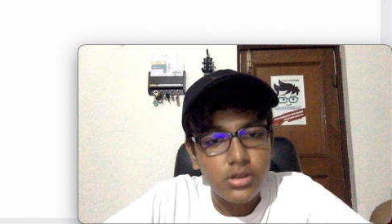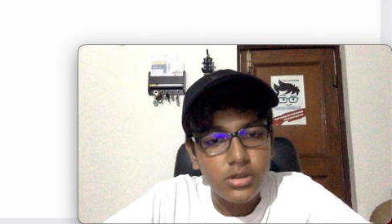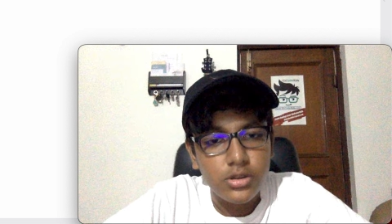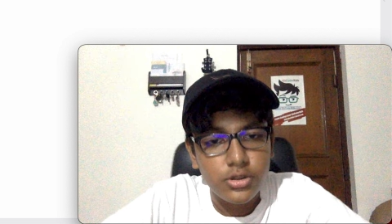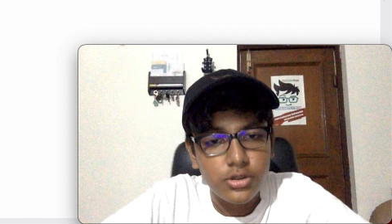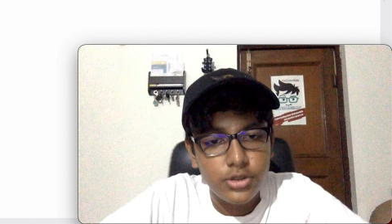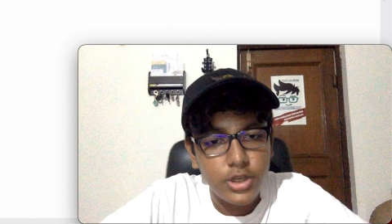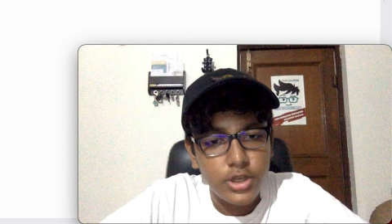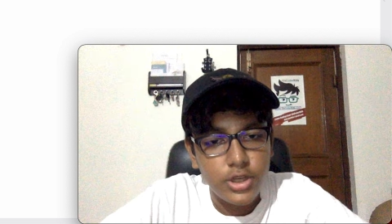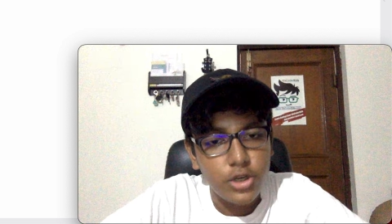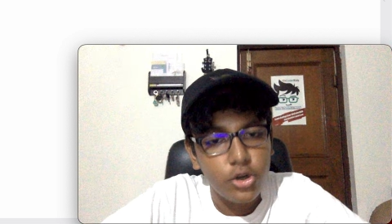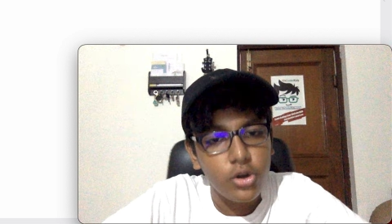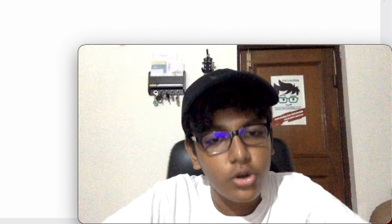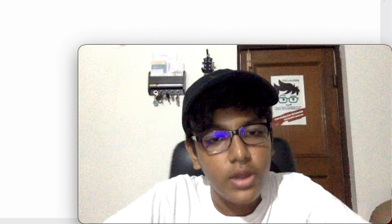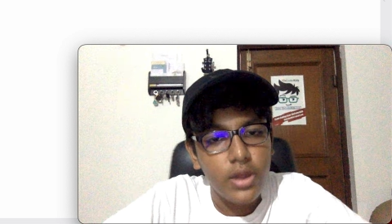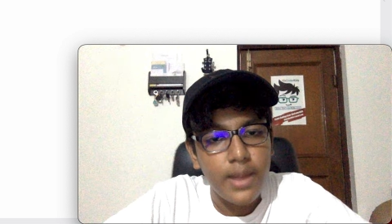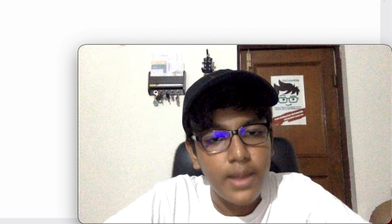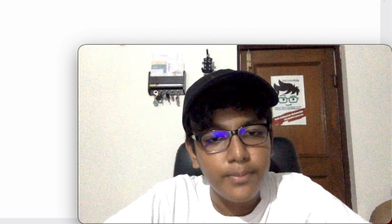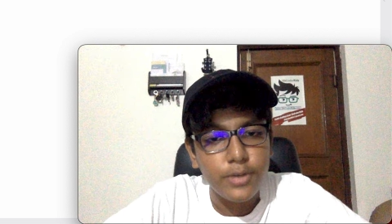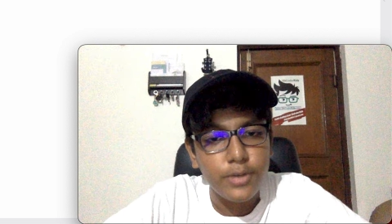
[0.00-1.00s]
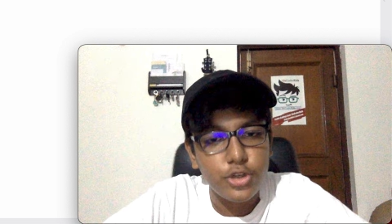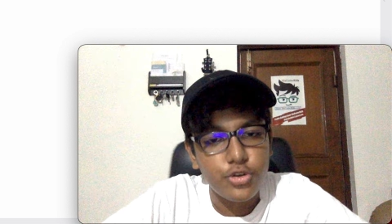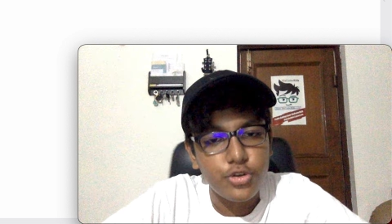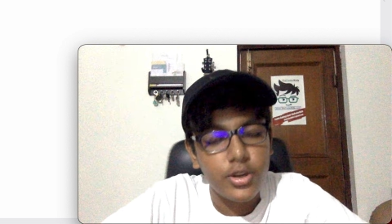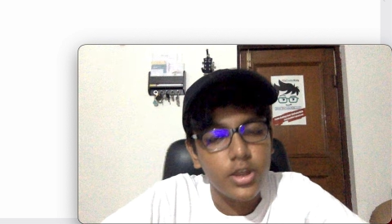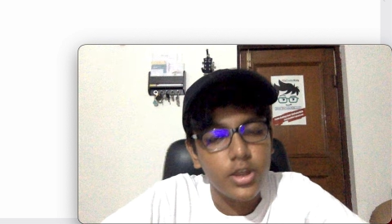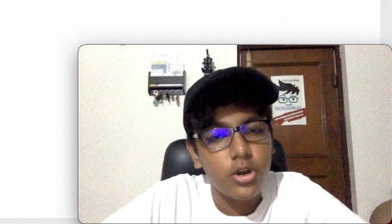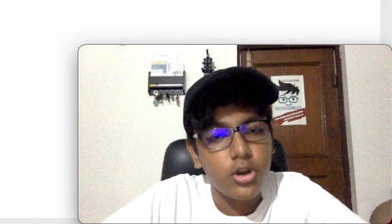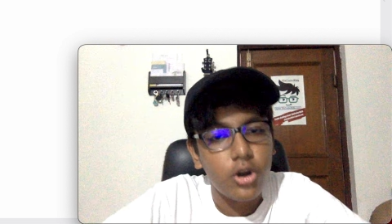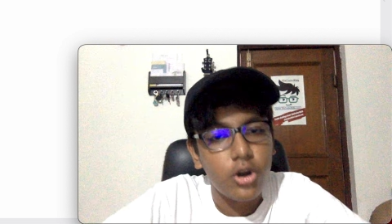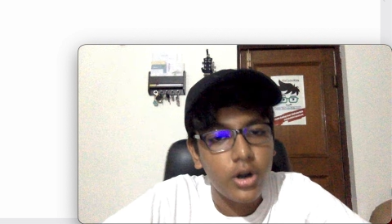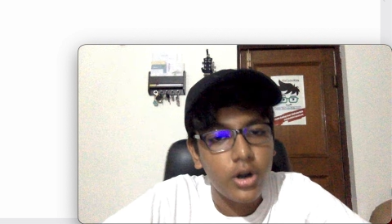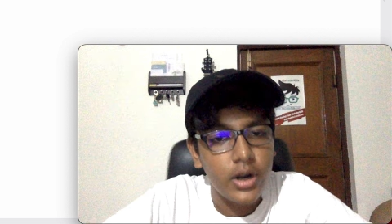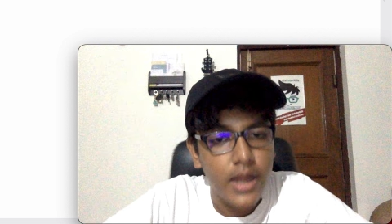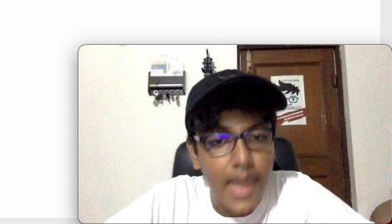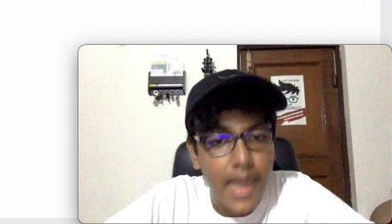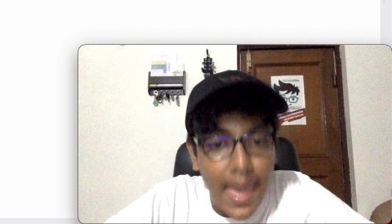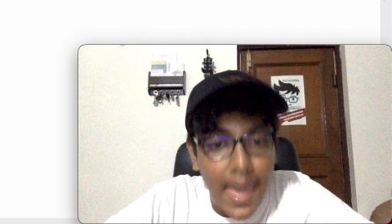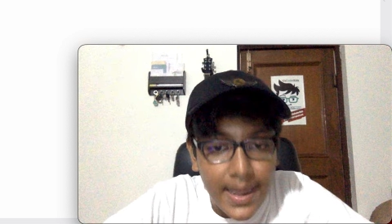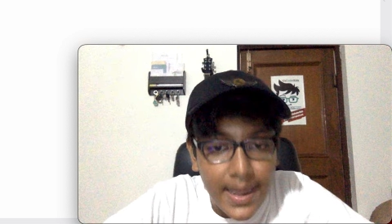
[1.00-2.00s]
0 empty string or
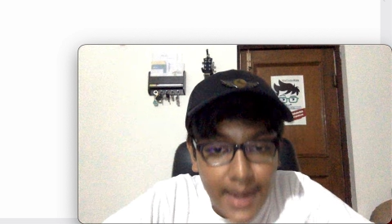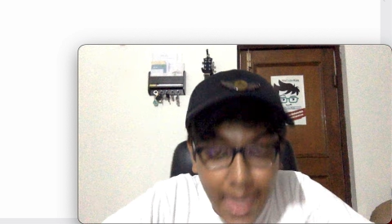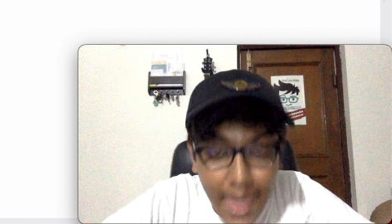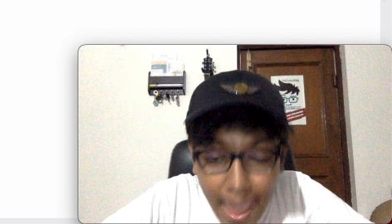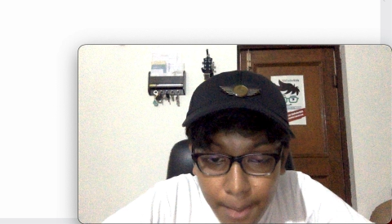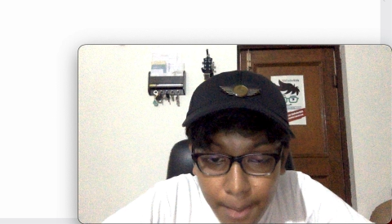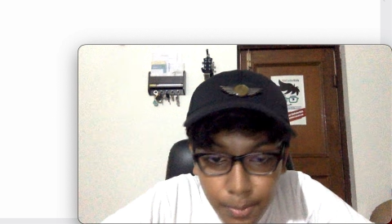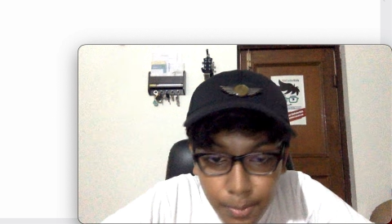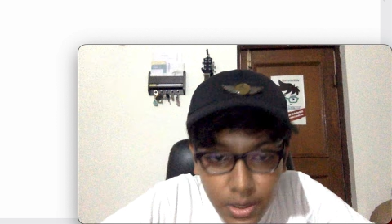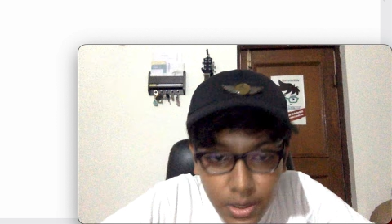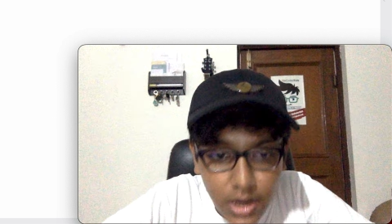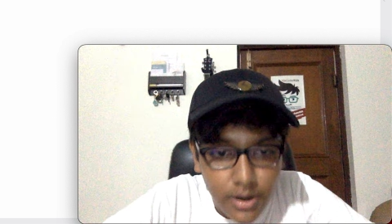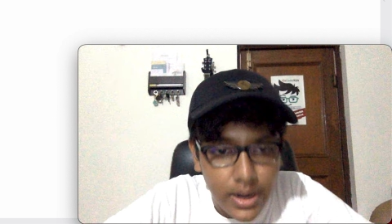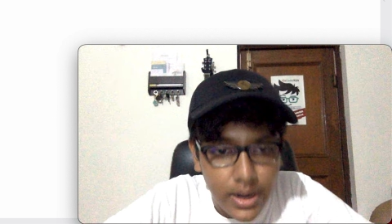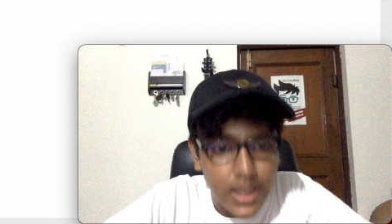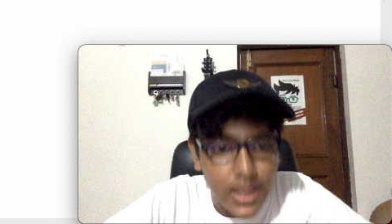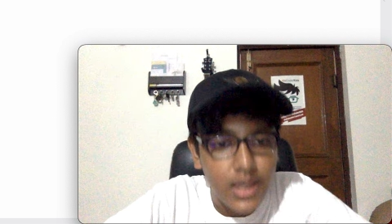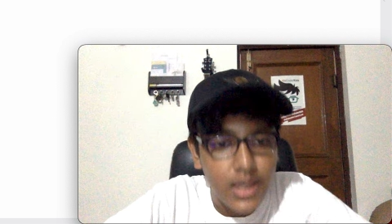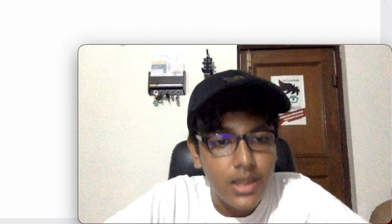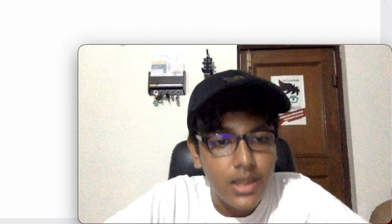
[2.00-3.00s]
an empty array.